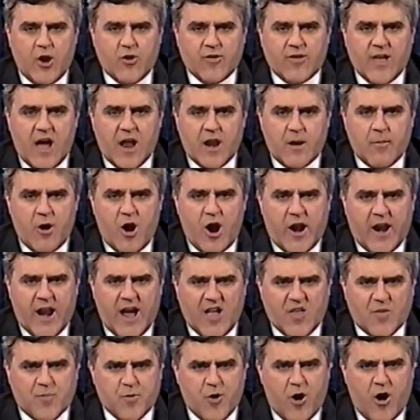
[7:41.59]
on tomorrow
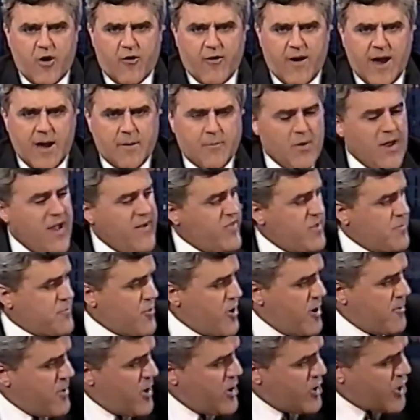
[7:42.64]
night's program. We have the
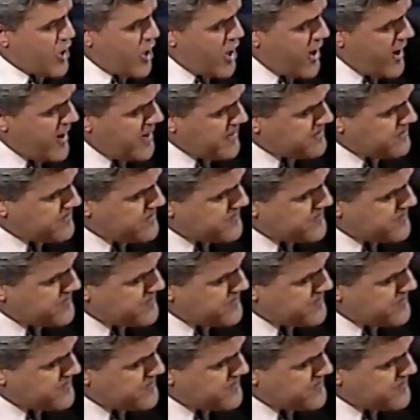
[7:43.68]
promo card.